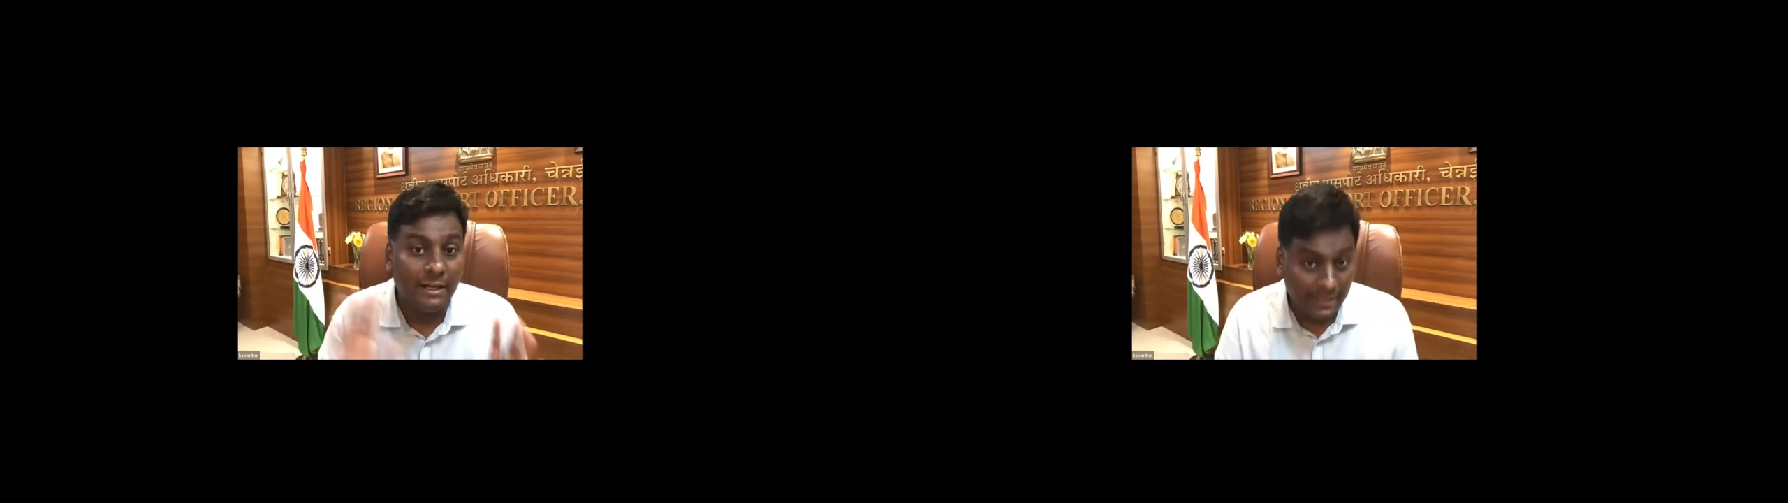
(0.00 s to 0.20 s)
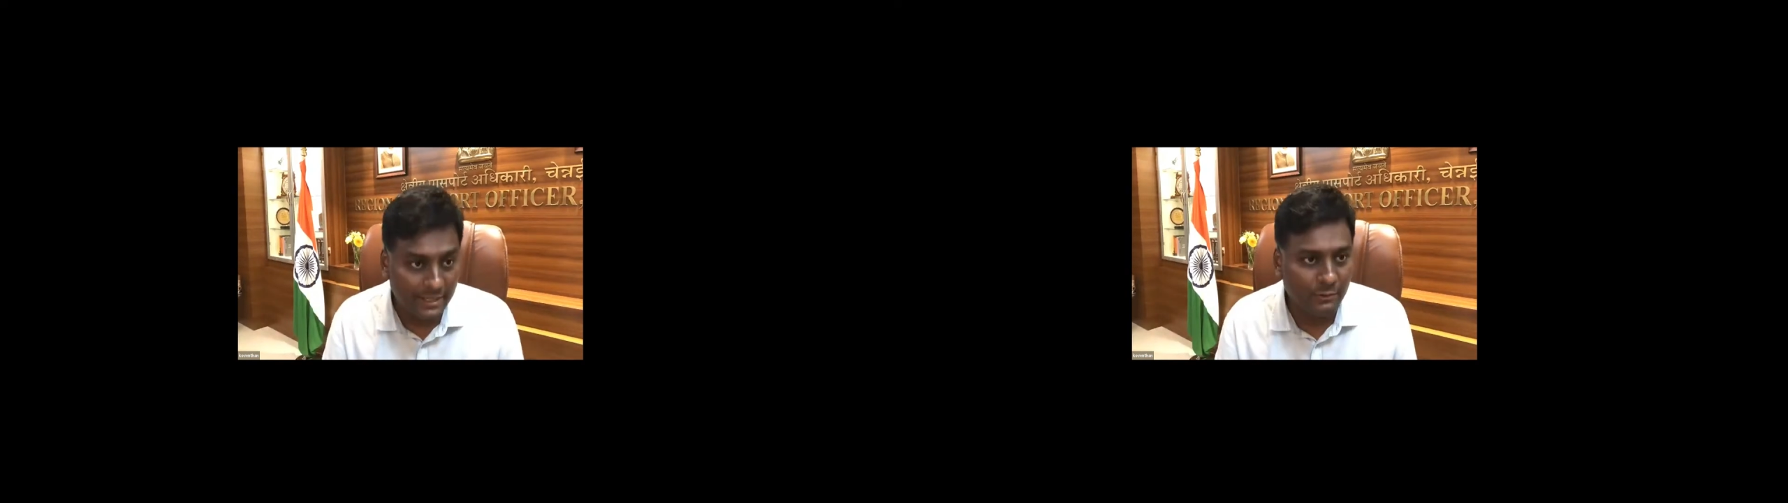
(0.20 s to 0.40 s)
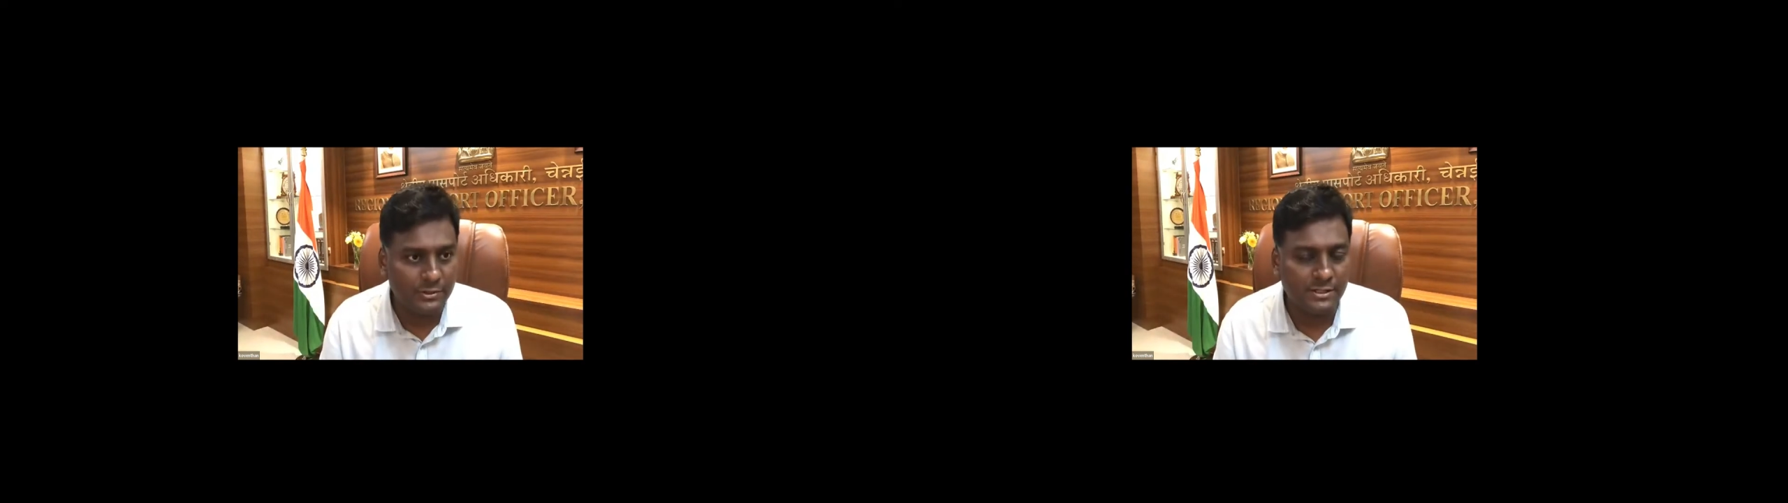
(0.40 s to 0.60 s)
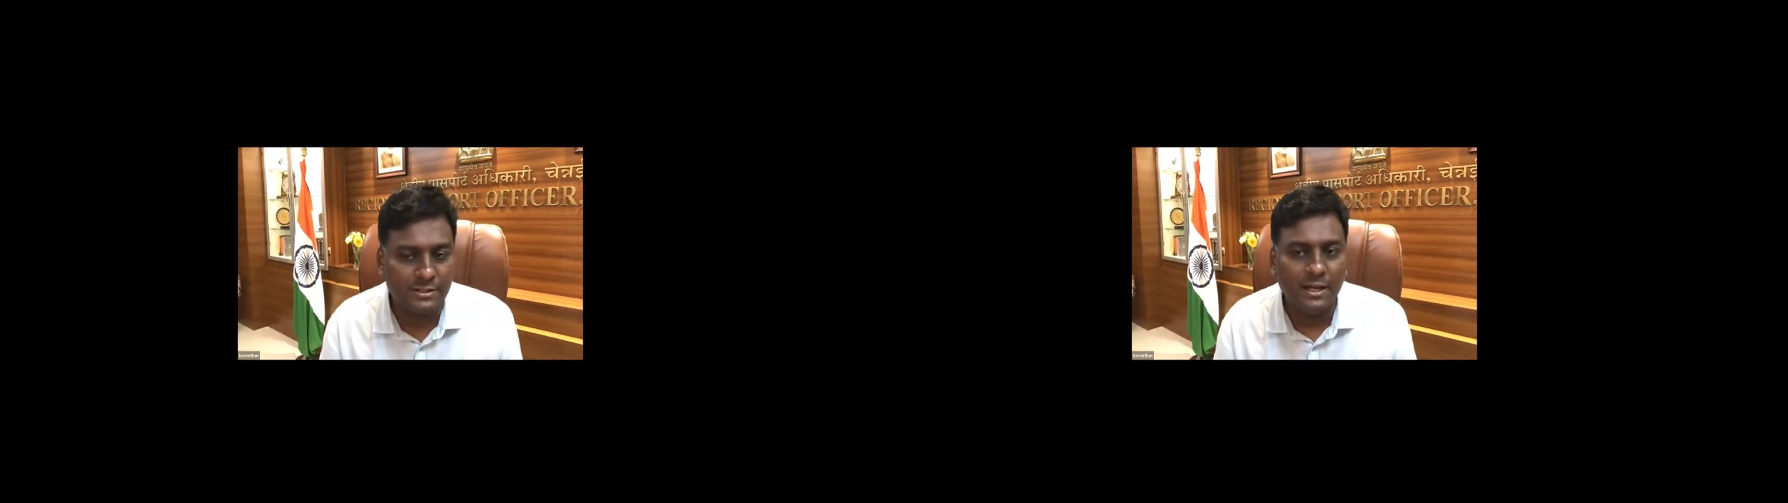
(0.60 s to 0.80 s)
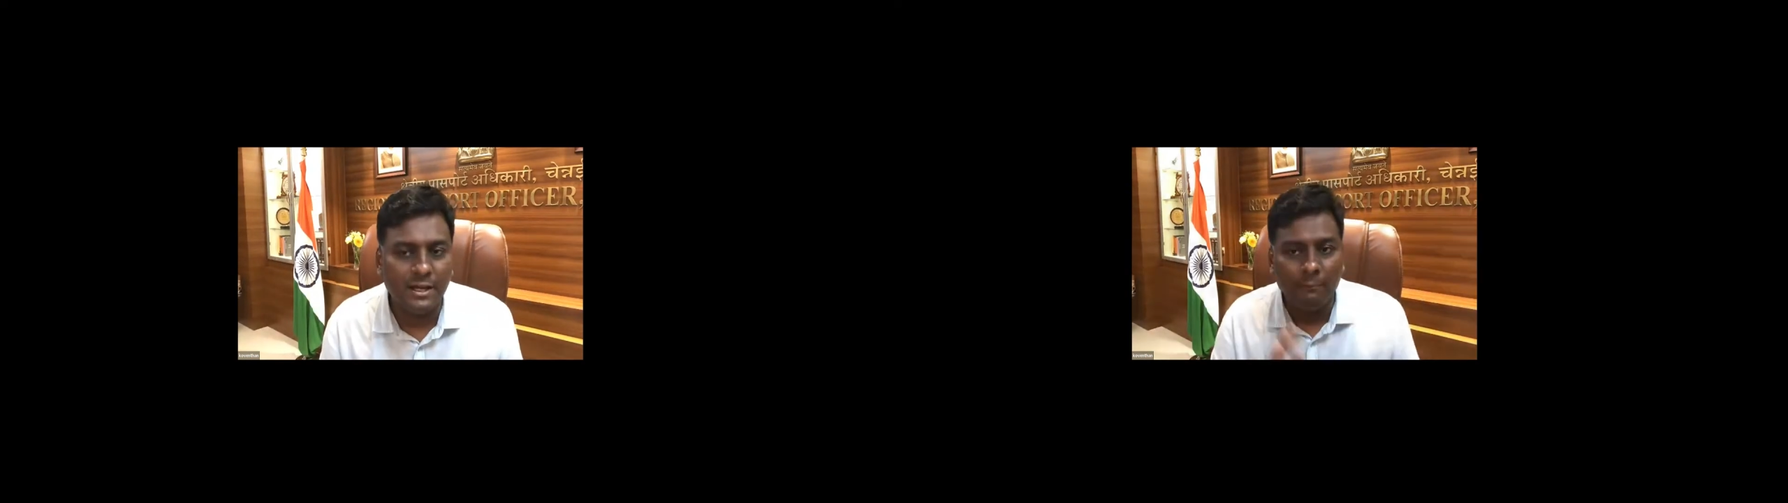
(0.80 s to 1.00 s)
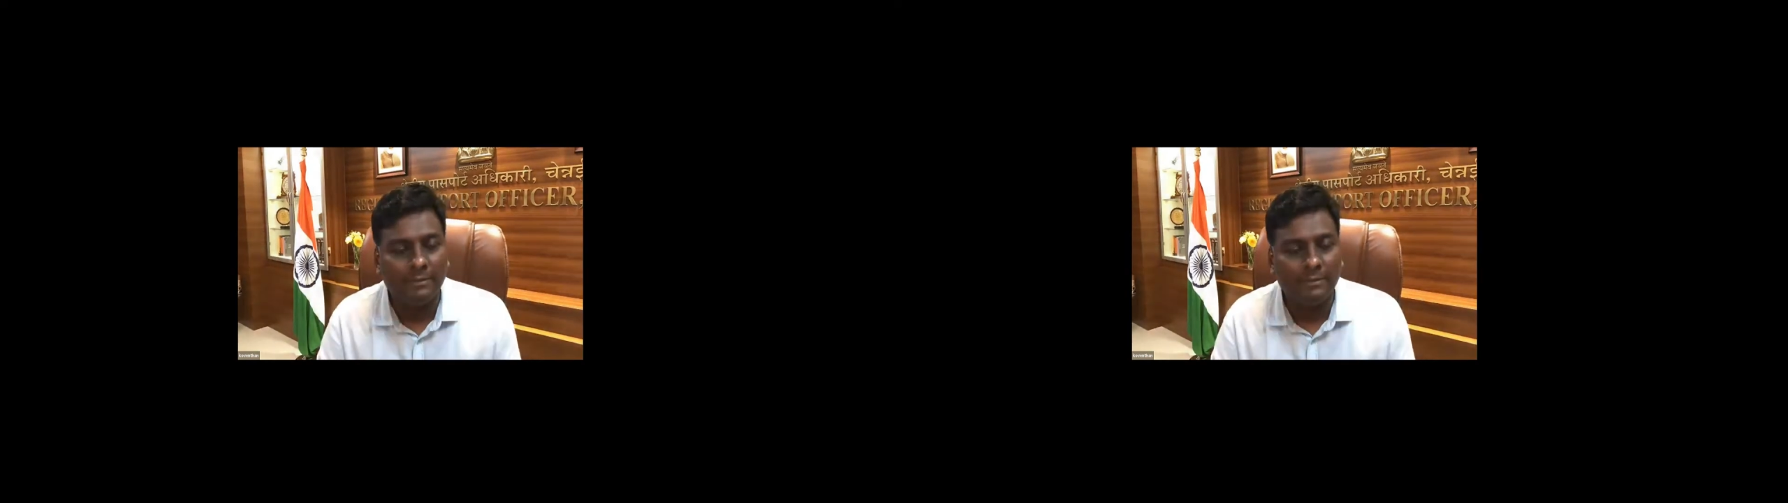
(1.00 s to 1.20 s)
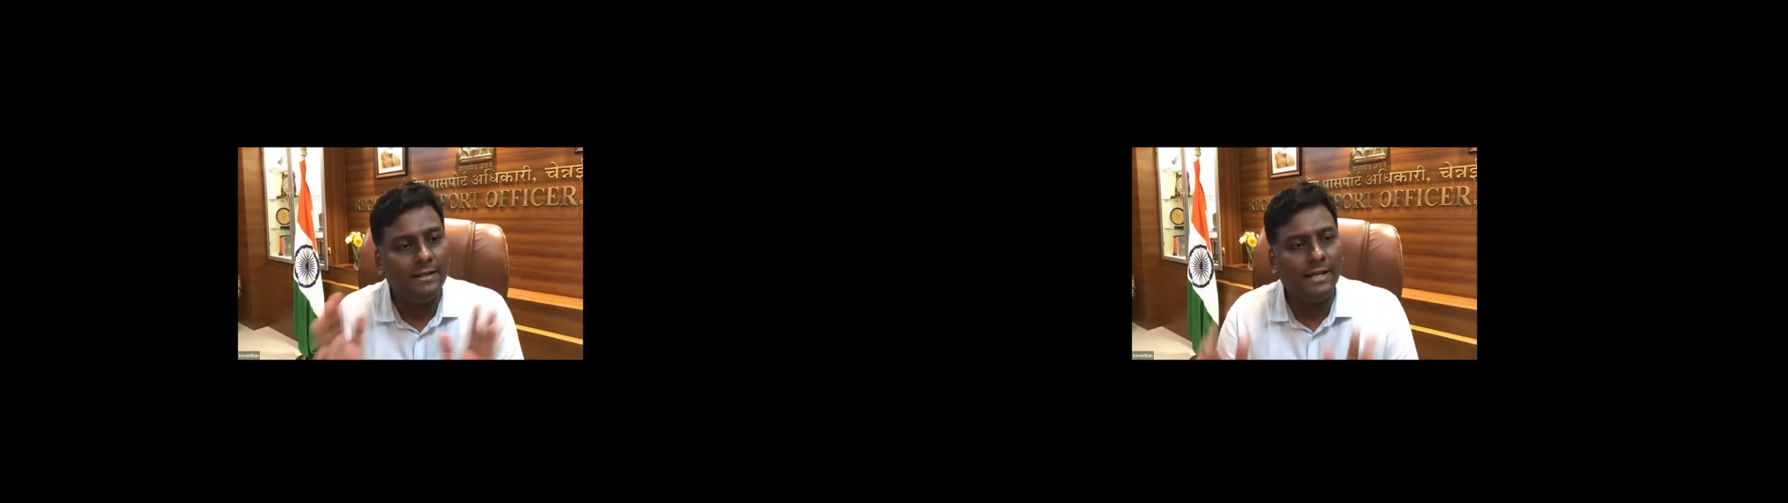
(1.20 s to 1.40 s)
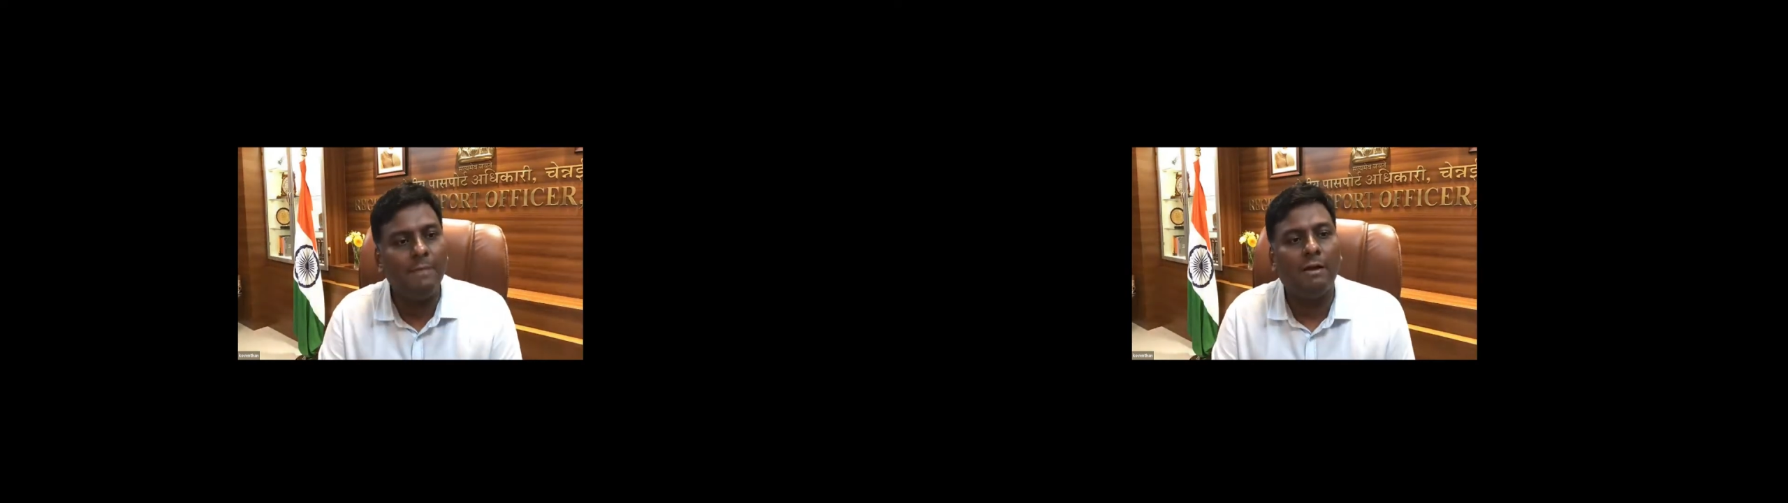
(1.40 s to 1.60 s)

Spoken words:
correct questions. But that came